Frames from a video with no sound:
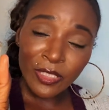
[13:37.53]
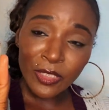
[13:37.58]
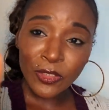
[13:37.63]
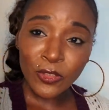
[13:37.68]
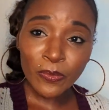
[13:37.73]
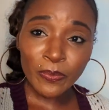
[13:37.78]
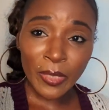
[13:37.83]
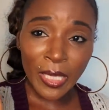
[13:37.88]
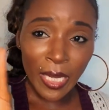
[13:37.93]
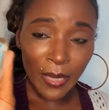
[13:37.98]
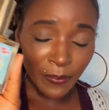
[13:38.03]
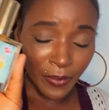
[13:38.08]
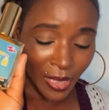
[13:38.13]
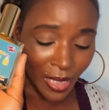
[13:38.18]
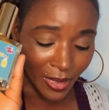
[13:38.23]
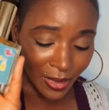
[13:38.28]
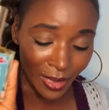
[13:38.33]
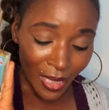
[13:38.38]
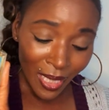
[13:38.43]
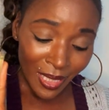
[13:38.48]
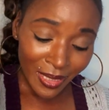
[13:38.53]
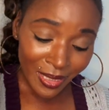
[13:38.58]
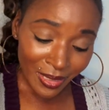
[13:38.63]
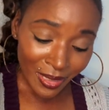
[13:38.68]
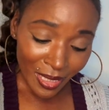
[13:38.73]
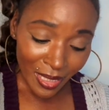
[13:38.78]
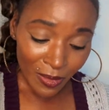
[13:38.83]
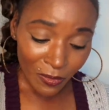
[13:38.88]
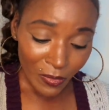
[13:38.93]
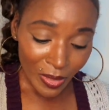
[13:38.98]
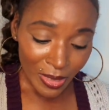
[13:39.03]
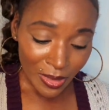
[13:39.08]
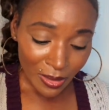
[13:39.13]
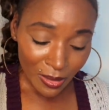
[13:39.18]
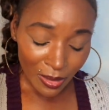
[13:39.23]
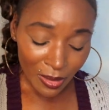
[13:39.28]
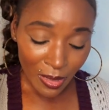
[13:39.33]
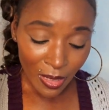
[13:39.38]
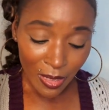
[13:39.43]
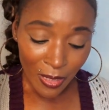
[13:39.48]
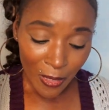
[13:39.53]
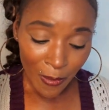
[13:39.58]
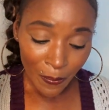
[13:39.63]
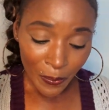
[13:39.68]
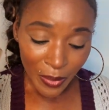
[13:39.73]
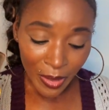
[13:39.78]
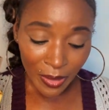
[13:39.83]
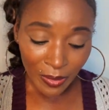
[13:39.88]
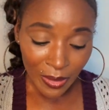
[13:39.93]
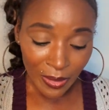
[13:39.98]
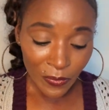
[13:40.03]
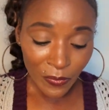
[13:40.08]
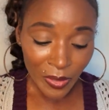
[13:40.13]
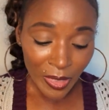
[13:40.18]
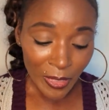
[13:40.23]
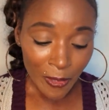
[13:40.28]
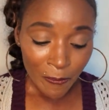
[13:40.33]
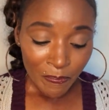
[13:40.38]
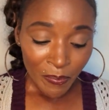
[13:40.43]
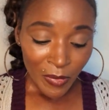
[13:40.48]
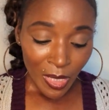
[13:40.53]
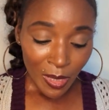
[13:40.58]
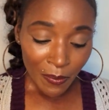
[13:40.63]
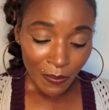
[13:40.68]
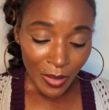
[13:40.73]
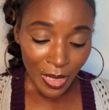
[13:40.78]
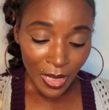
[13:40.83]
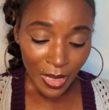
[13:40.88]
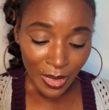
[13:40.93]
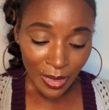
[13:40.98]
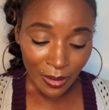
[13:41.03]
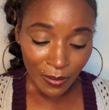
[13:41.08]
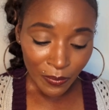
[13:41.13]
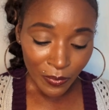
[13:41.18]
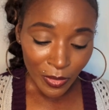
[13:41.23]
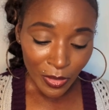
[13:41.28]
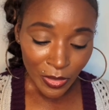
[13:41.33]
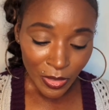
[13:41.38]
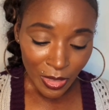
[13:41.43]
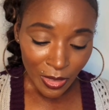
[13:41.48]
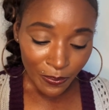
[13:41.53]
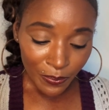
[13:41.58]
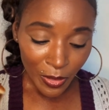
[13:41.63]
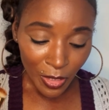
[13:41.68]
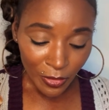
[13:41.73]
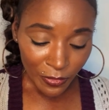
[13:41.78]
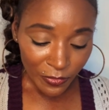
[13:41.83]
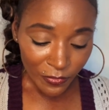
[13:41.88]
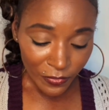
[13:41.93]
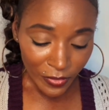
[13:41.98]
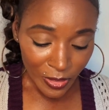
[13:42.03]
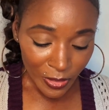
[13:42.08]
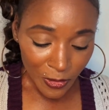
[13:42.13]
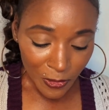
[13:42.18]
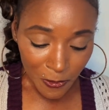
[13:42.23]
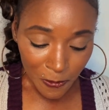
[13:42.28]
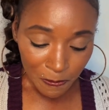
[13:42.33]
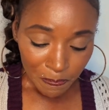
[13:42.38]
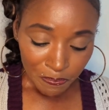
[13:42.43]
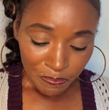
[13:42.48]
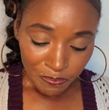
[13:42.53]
Super happy I got it. Can't wait to um, pair it with my Ambrosia perfume.